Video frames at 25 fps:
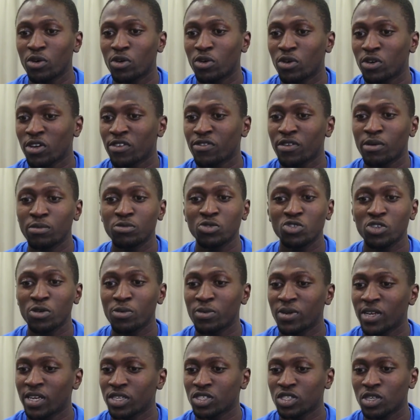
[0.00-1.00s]
Or if I'm
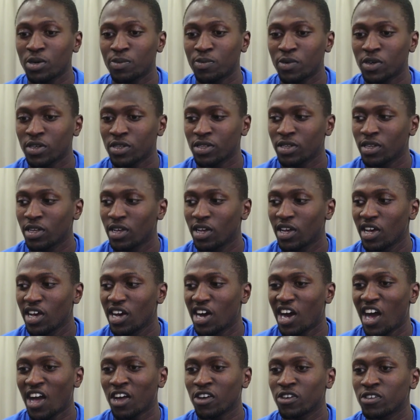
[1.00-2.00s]
dribbling at someone,
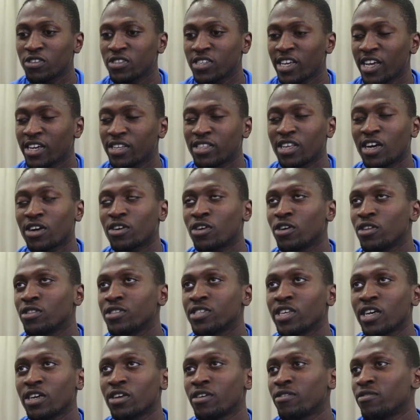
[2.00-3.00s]
I could take that
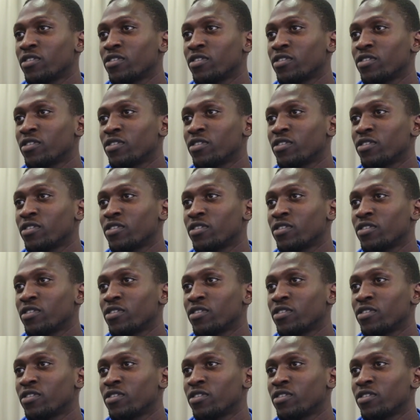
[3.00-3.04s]
contact.